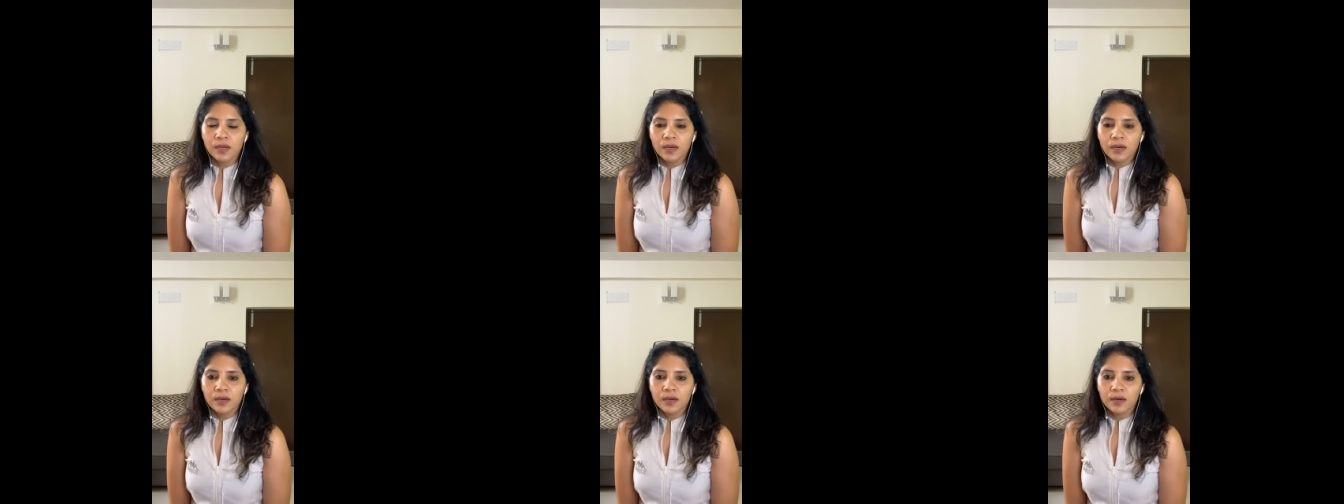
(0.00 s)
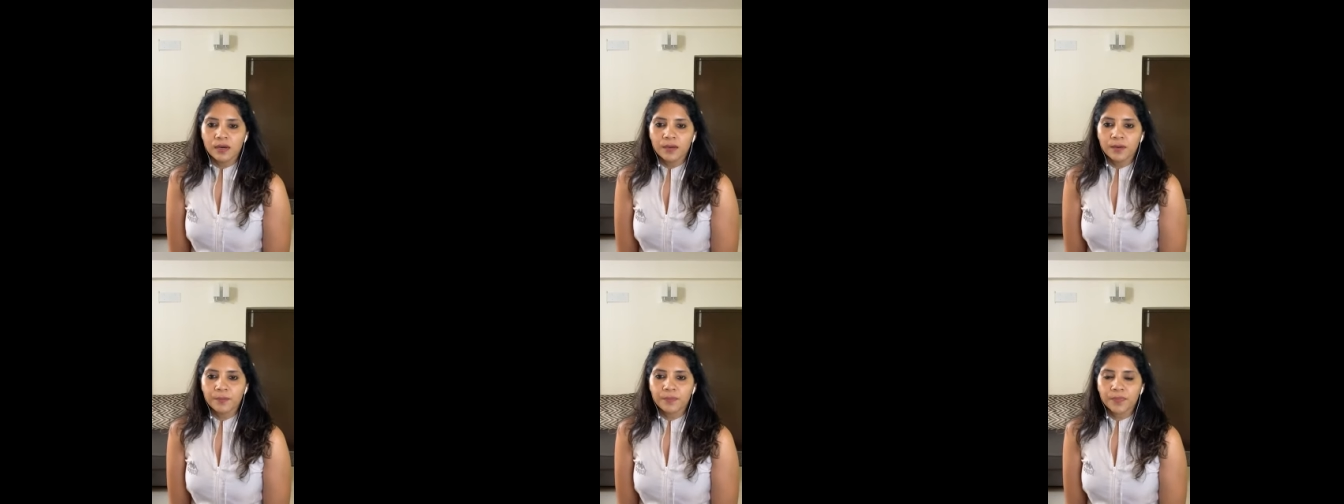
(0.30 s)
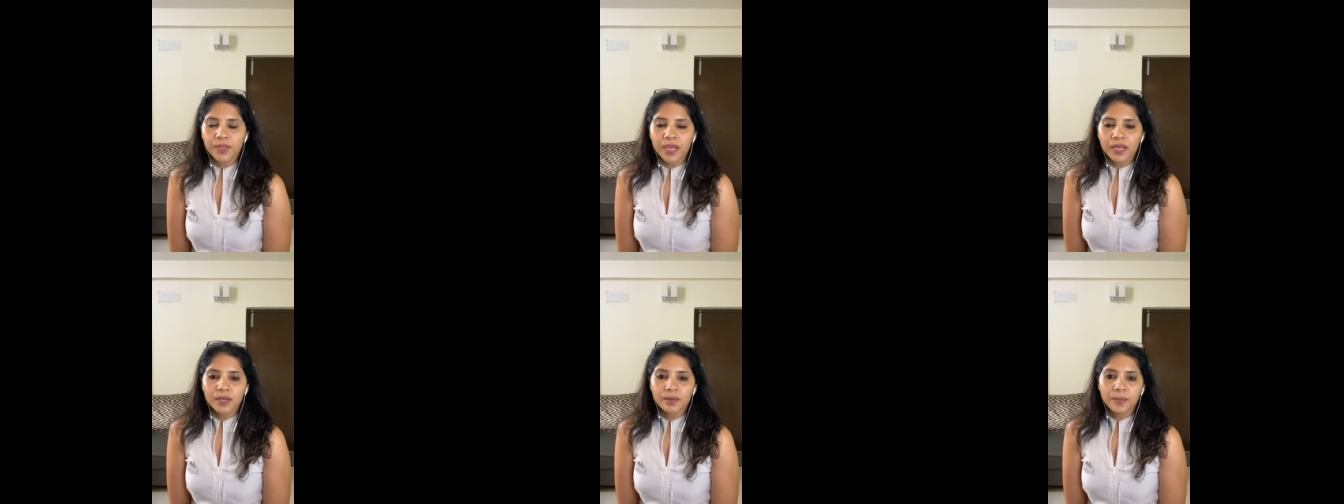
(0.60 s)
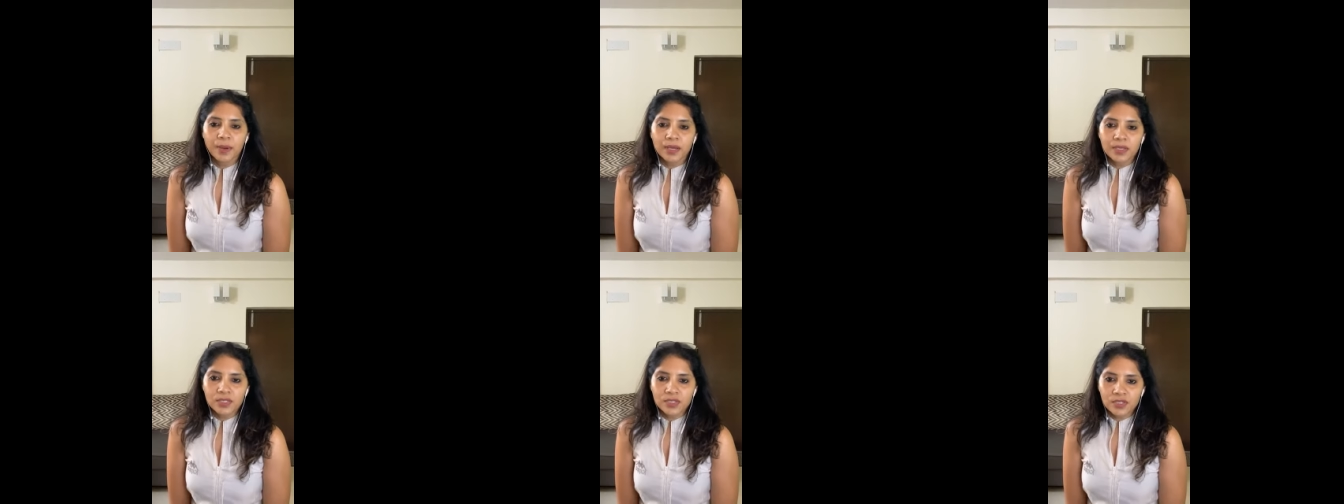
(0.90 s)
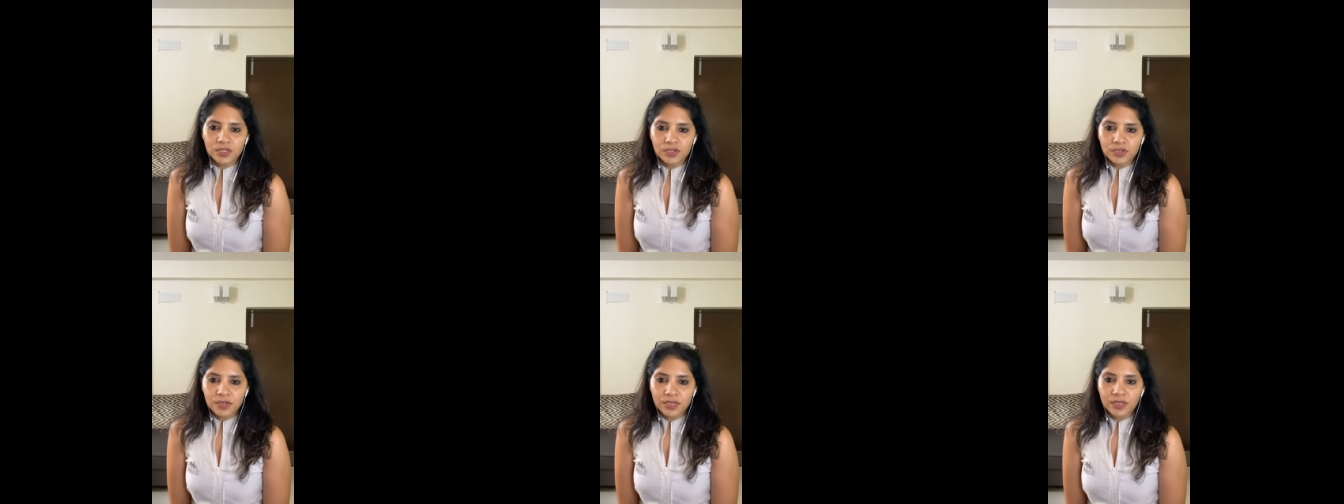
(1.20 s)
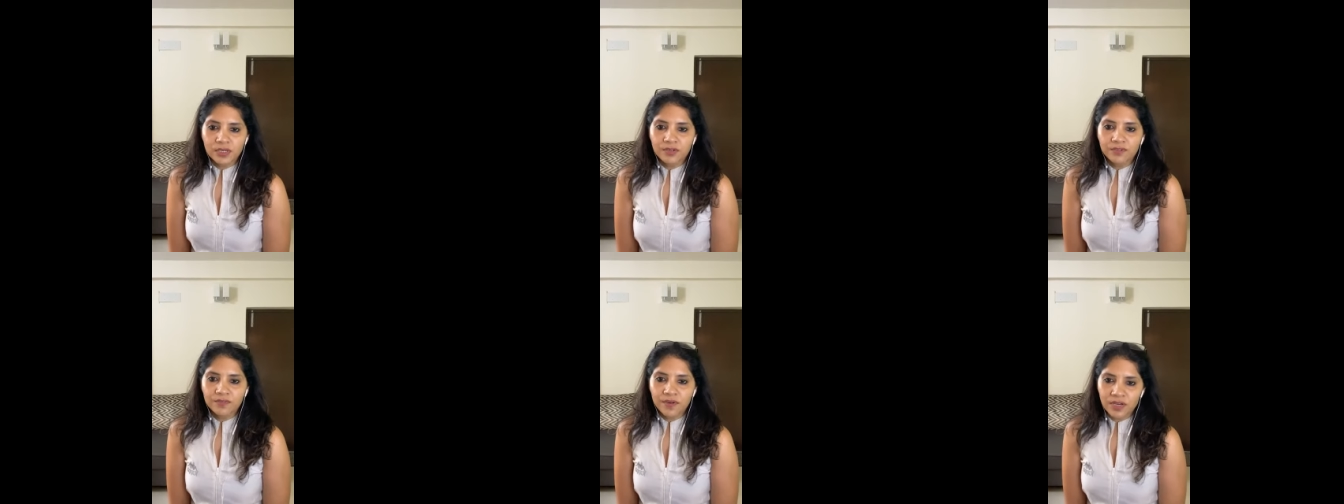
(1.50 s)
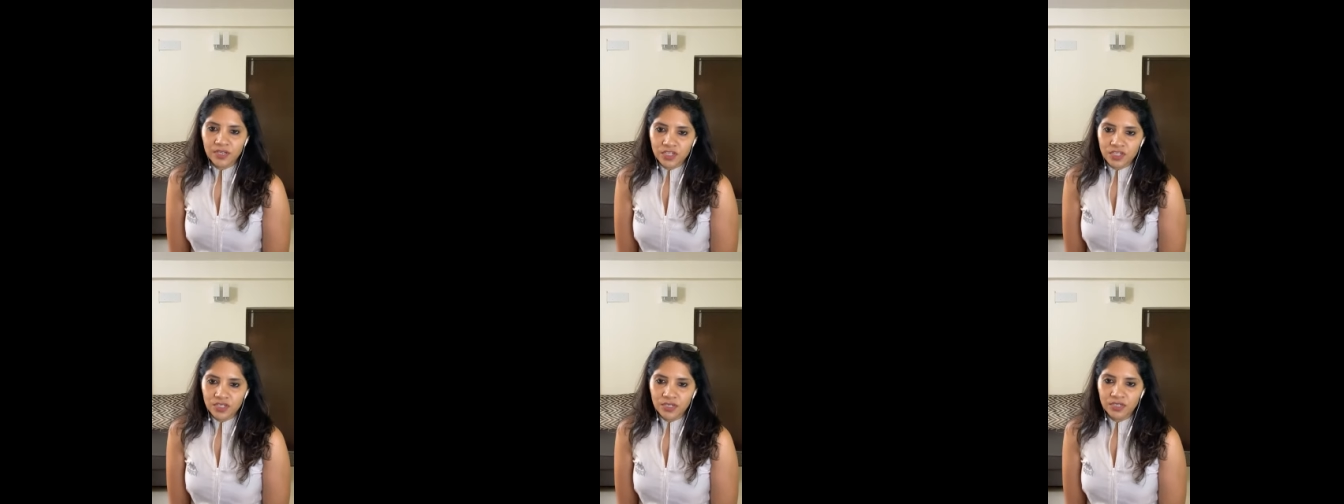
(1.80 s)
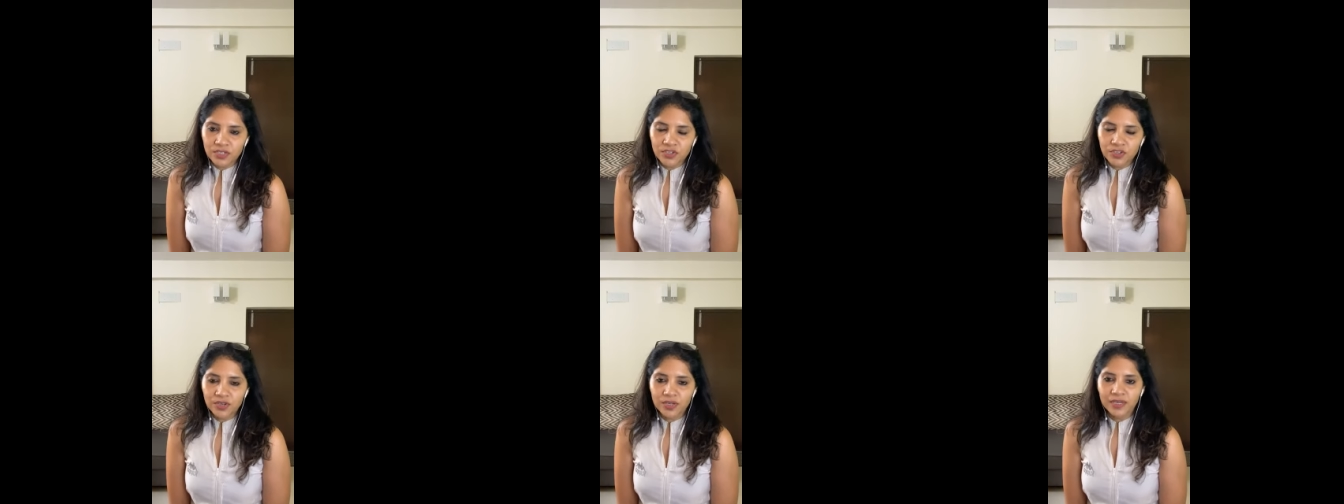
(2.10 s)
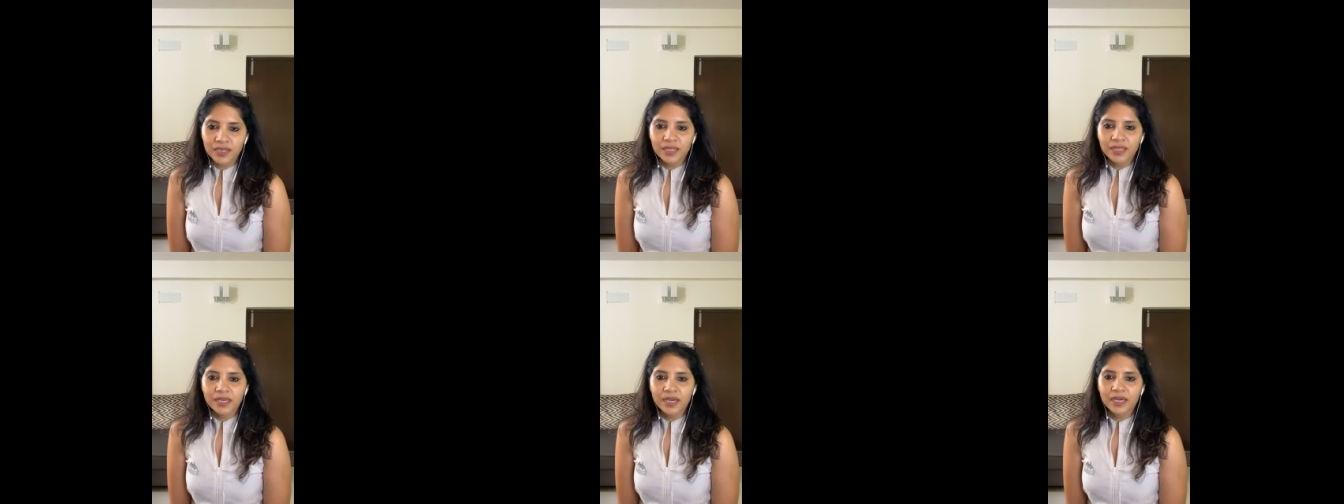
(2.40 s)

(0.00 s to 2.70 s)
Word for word: um, and a master trainer functional training.